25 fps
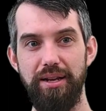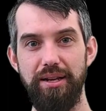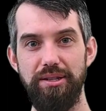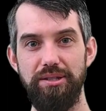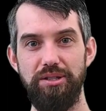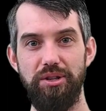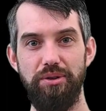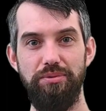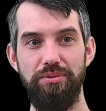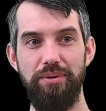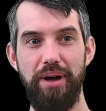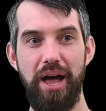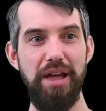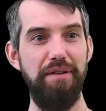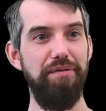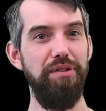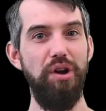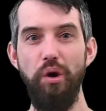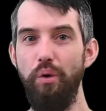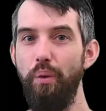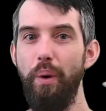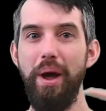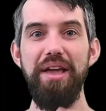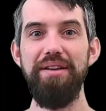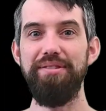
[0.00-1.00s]
So I have
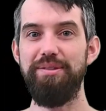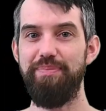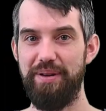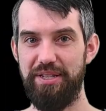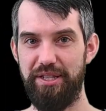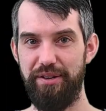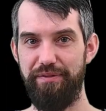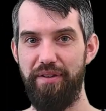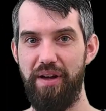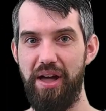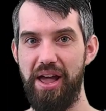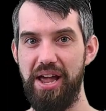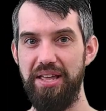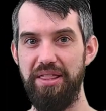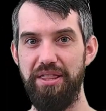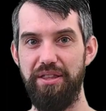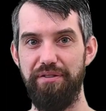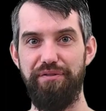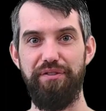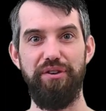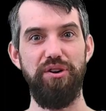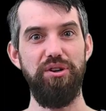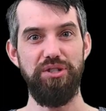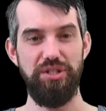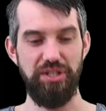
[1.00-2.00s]
no way of specifying the
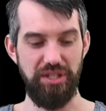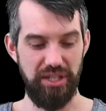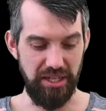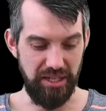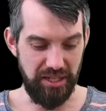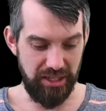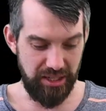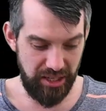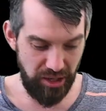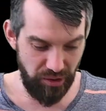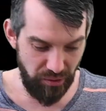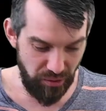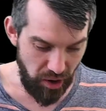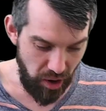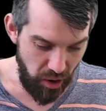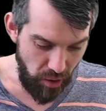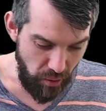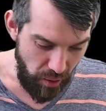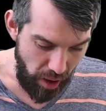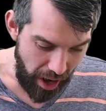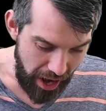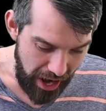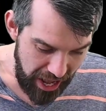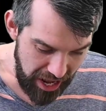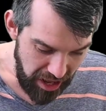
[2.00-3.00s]
first
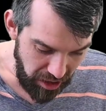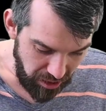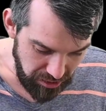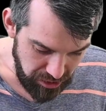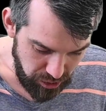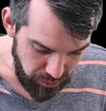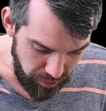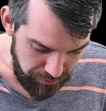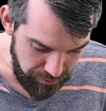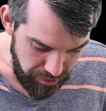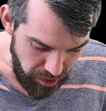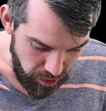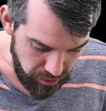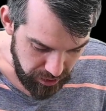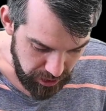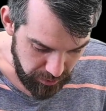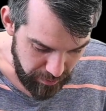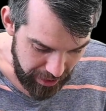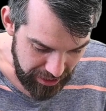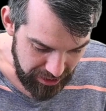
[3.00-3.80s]
C0, and I also have no